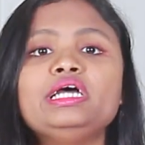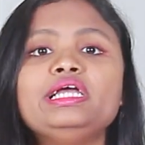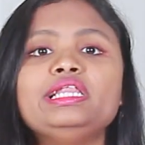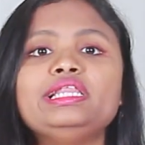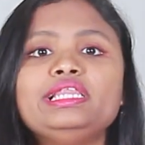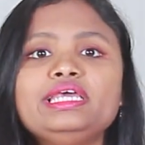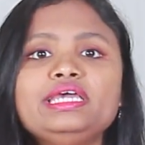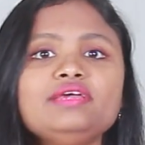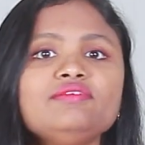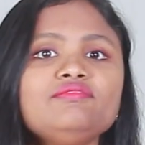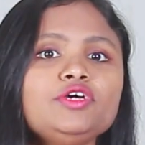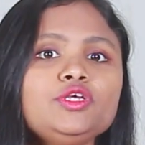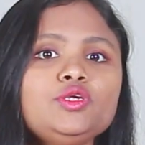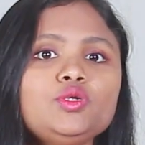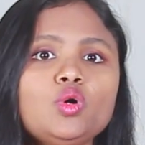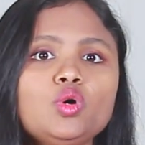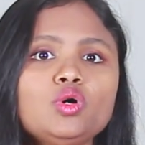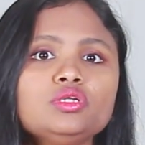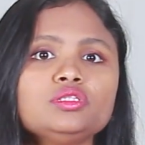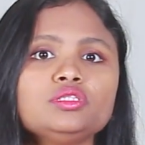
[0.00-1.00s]
Leave it
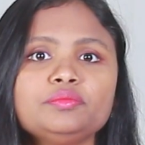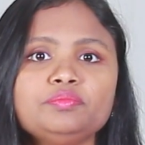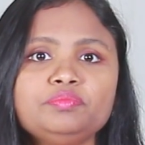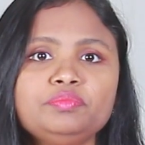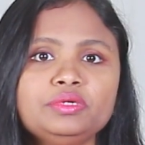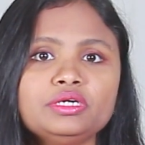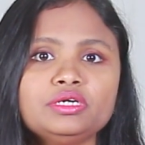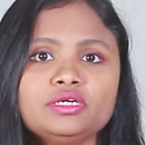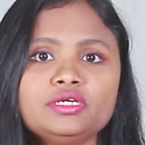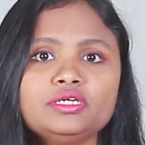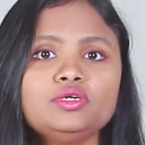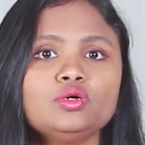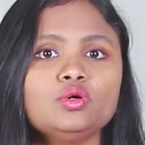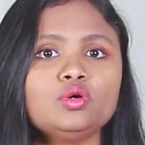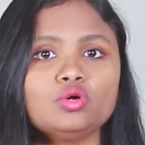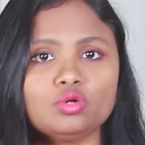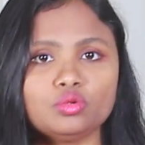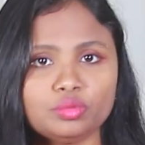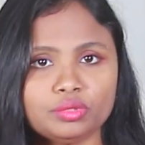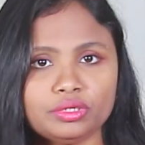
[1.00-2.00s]
on the beard
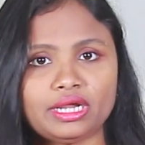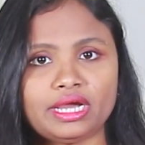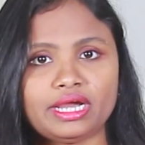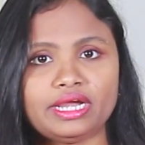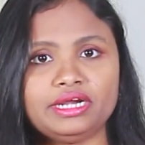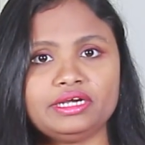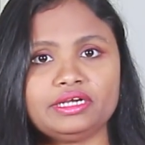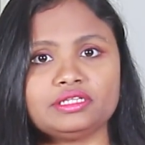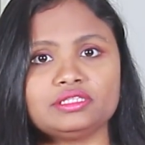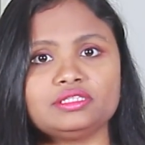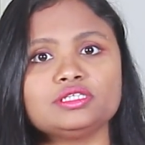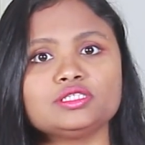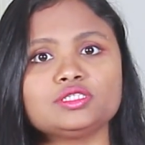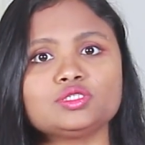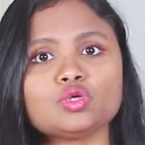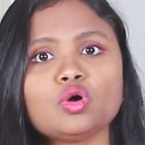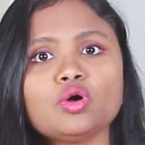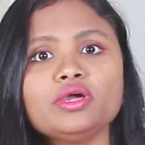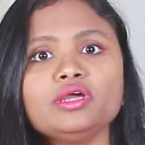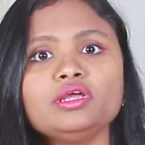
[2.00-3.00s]
overnight. This
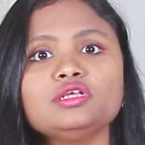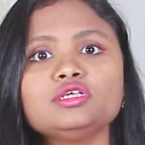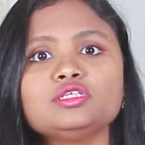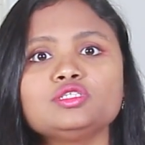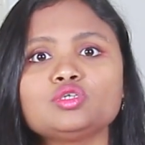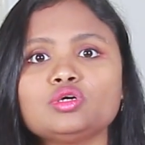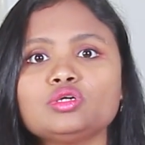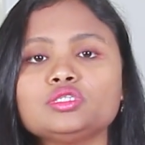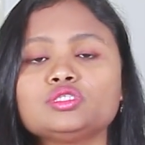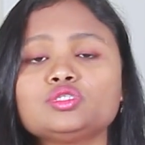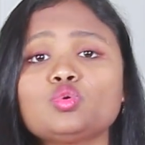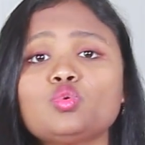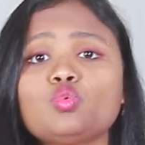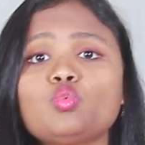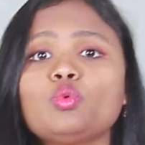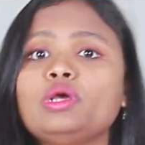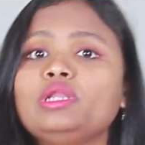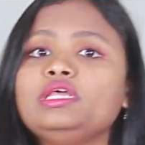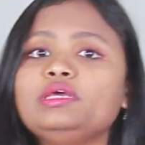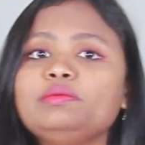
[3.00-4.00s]
oil is also
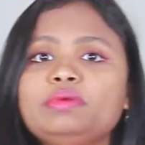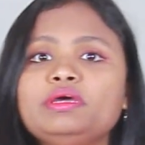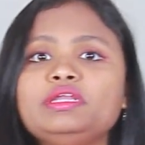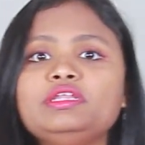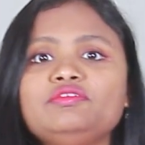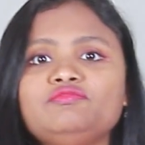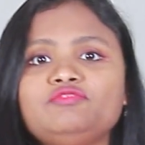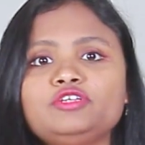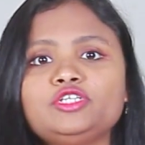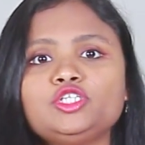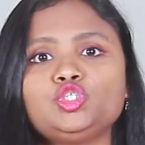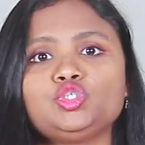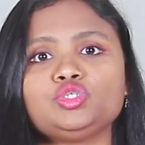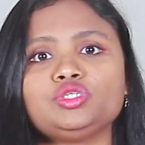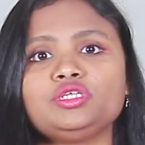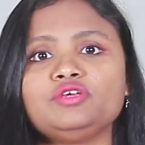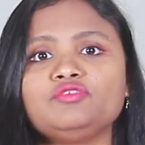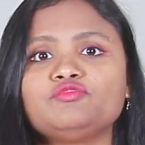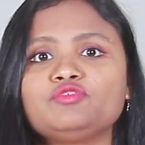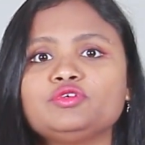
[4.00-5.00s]
very
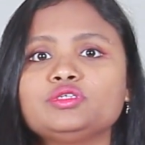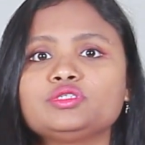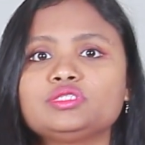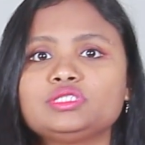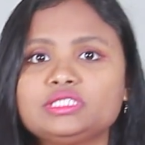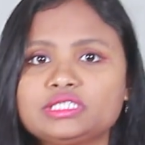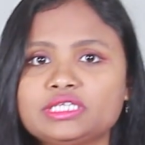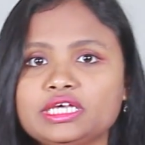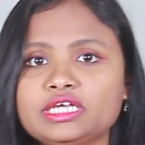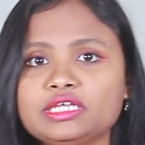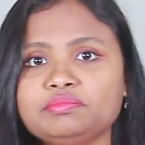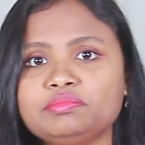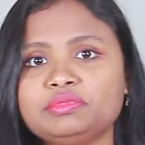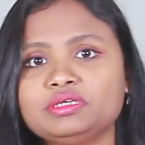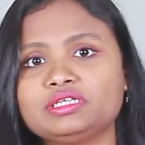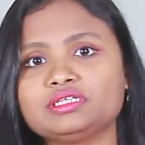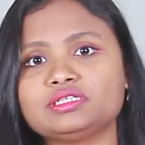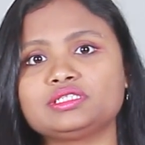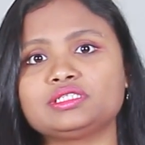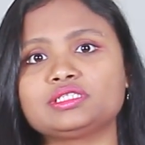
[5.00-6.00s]
beneficiary for your skin
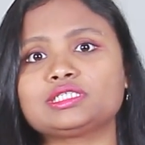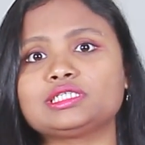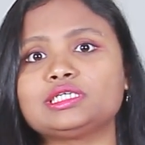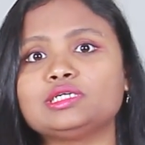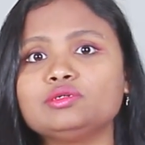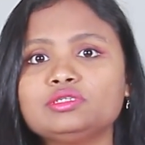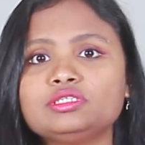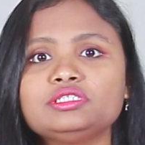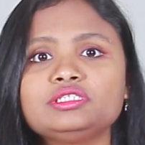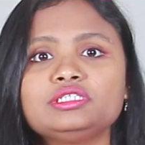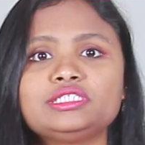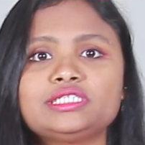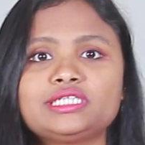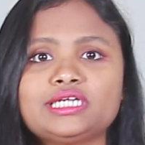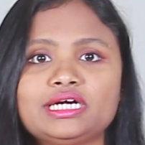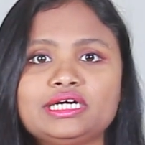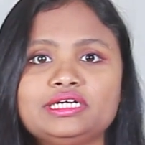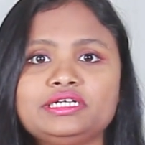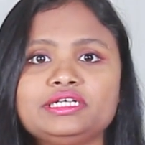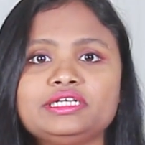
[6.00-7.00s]
because coconut
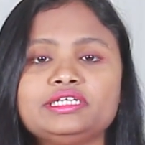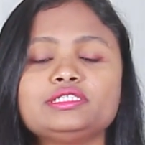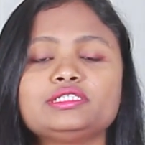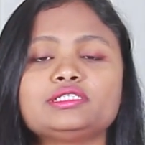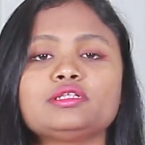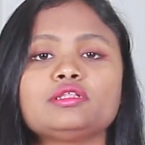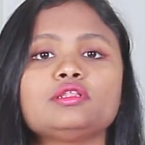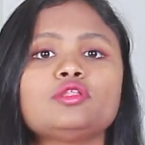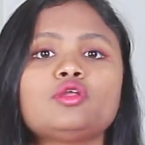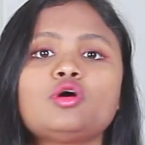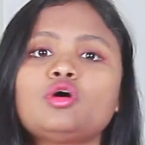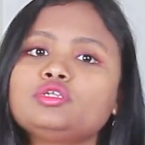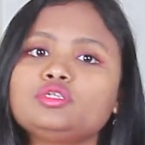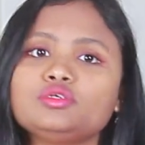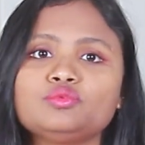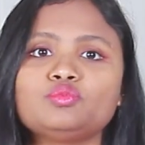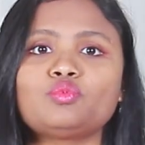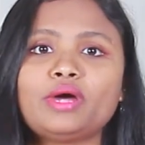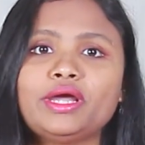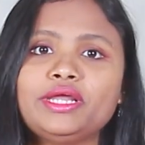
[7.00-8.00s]
contains a lot
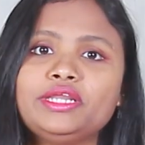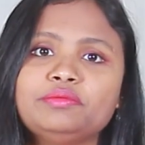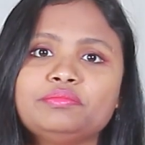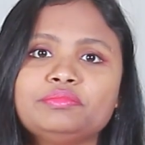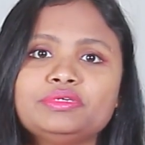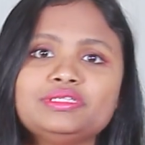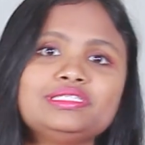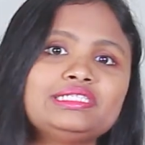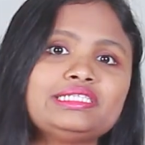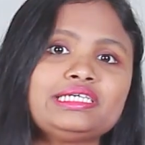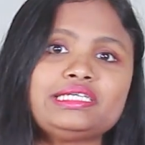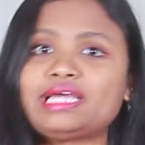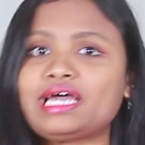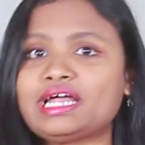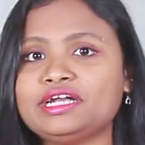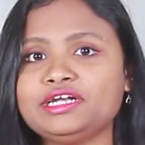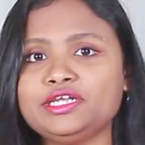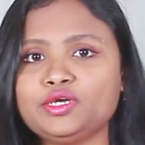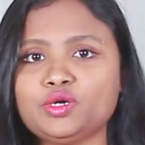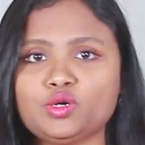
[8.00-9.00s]
of vitamins and
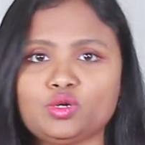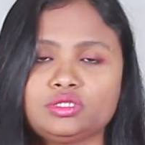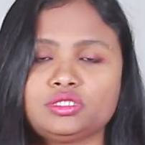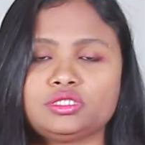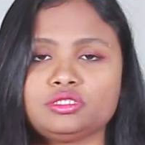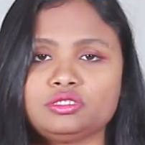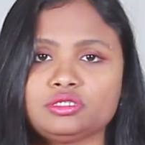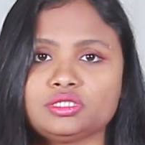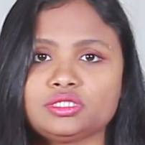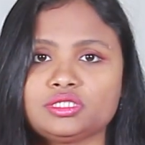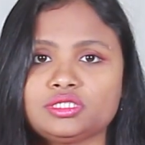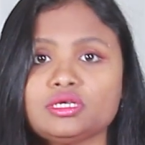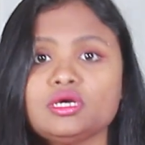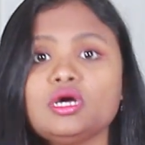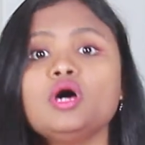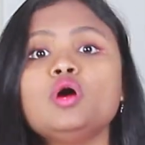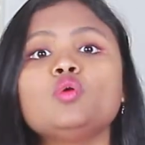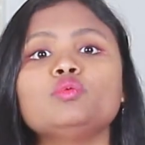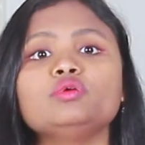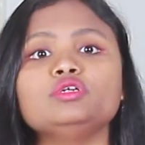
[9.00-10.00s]
antioxidants
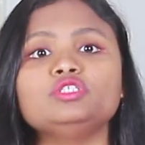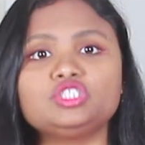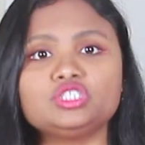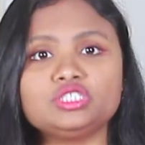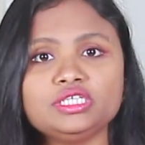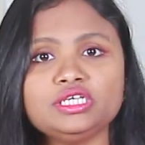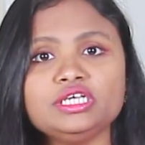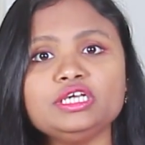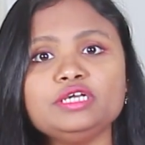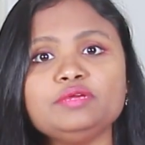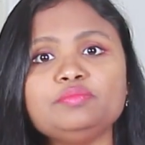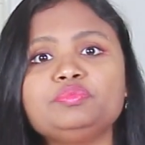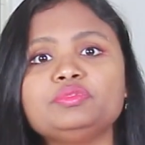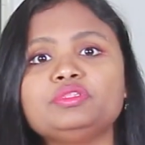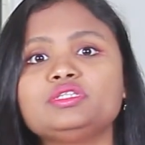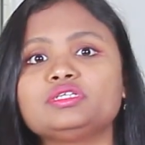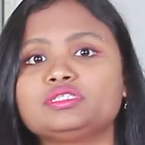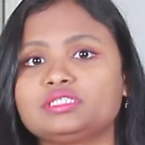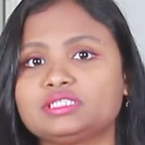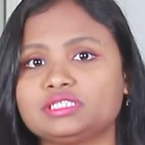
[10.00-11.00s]
which keep
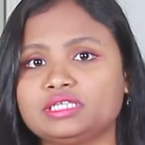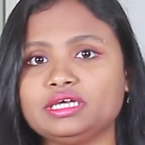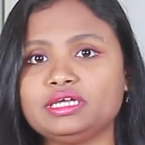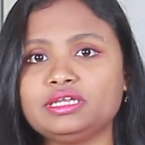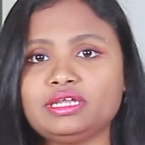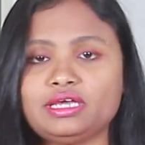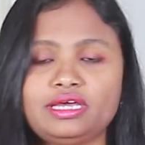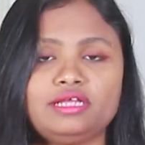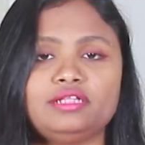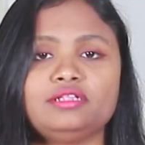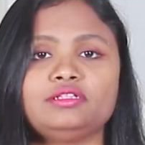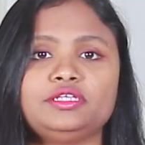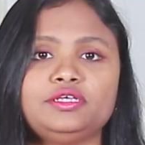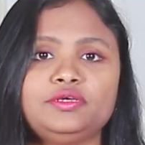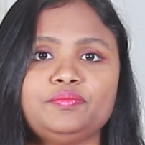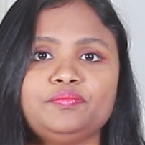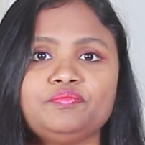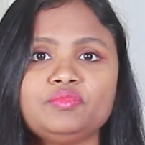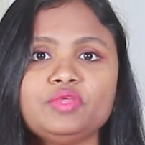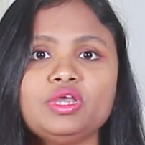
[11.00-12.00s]
the skin
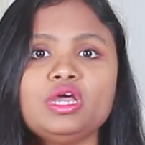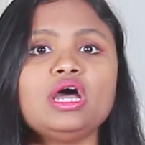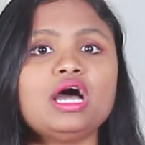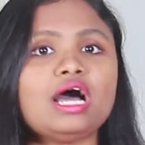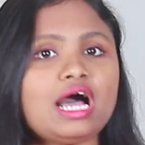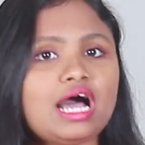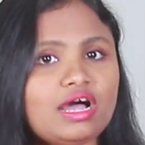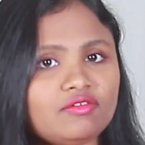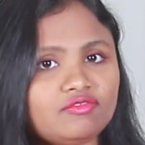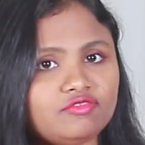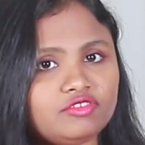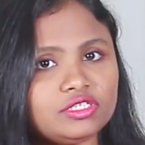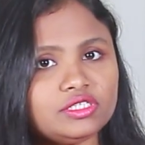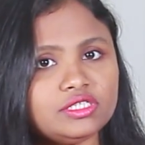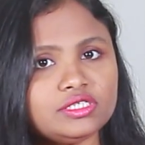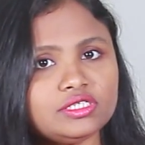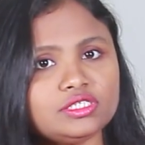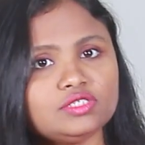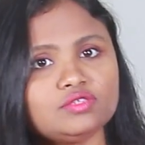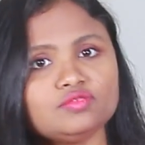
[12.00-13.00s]
healthy. After
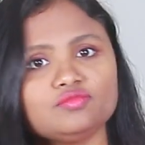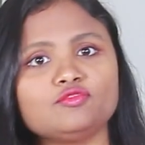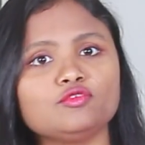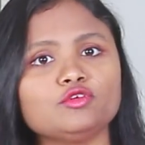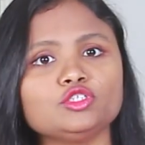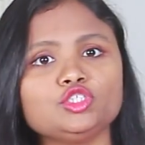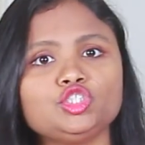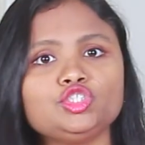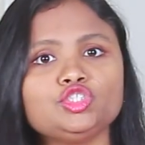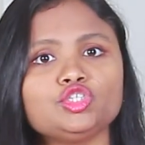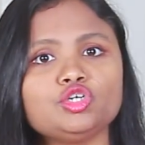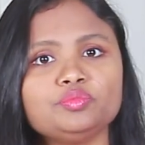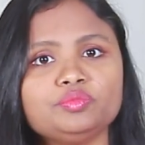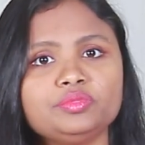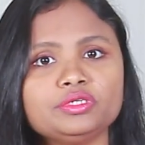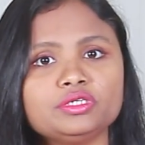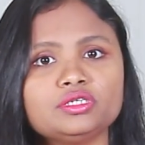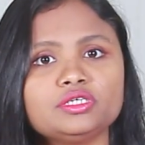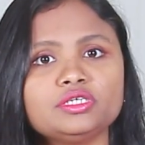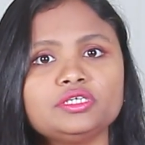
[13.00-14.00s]
this, wash your
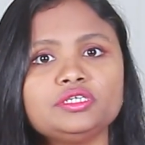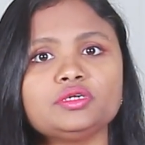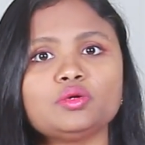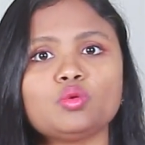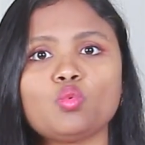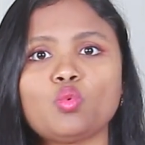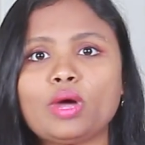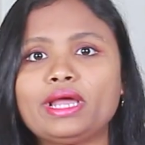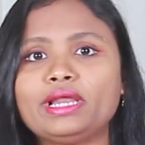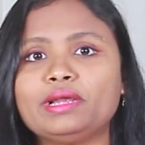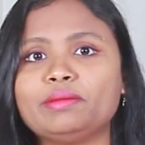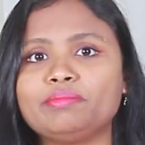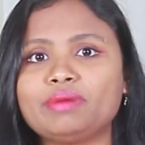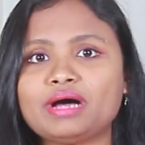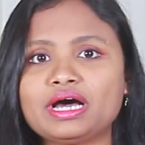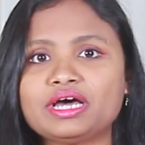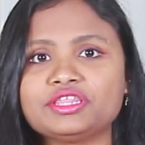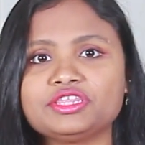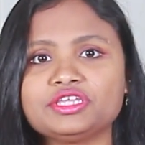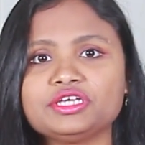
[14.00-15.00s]
beard while
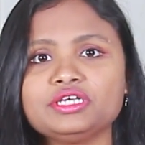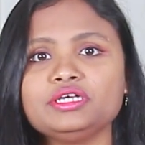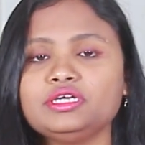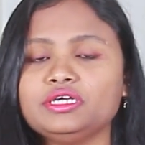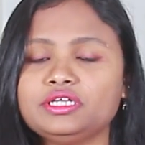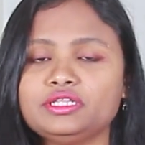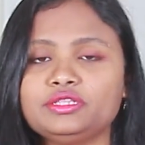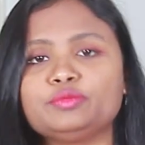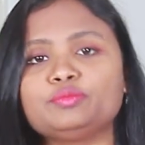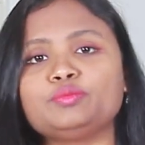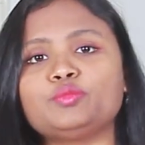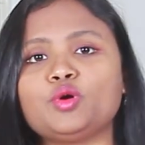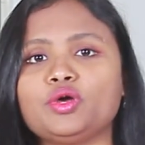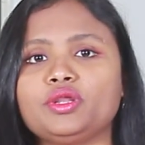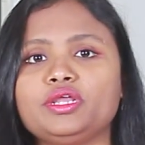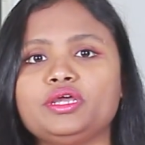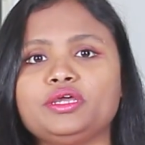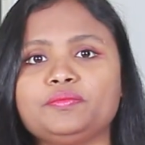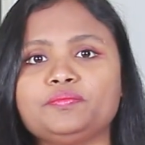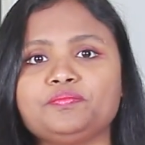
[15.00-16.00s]
bathing in the
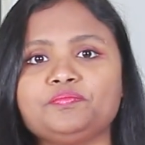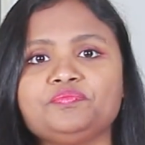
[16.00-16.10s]
morning.